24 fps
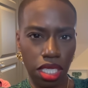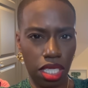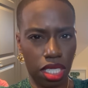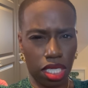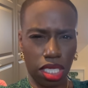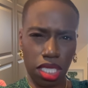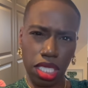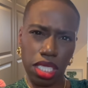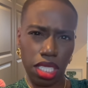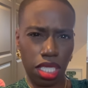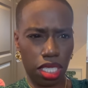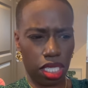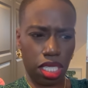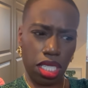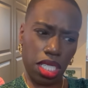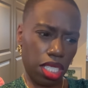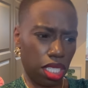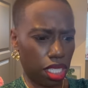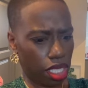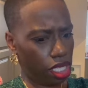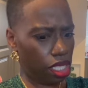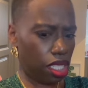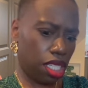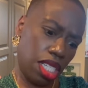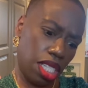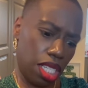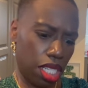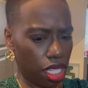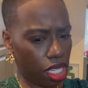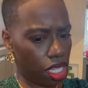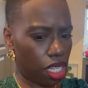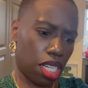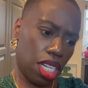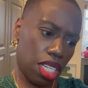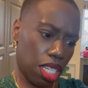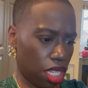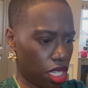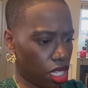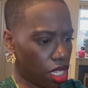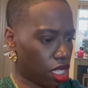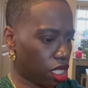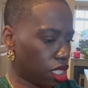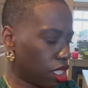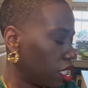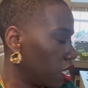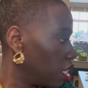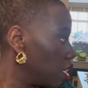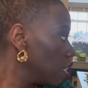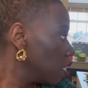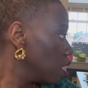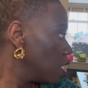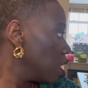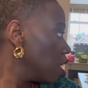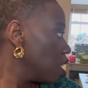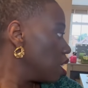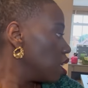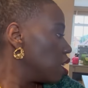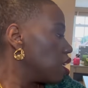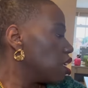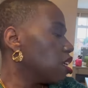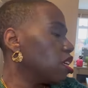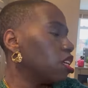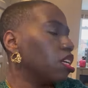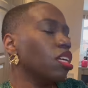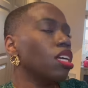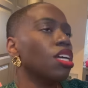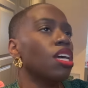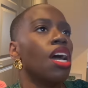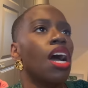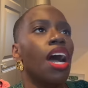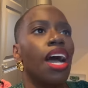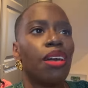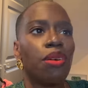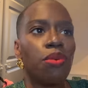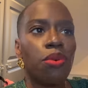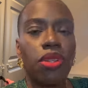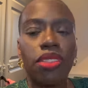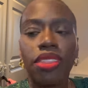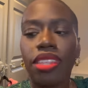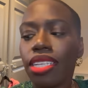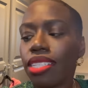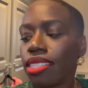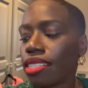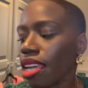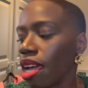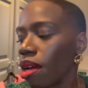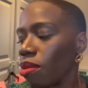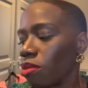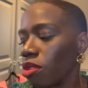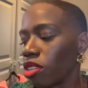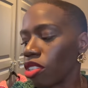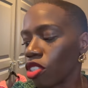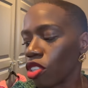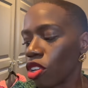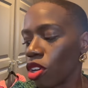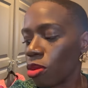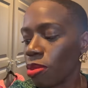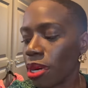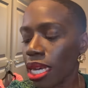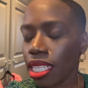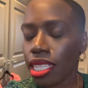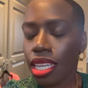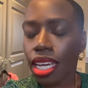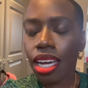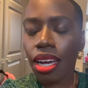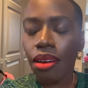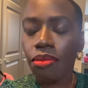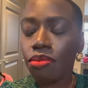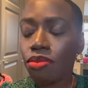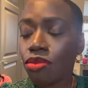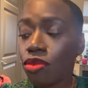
I gotta get the hell out of here. I want this camera so bad. Look,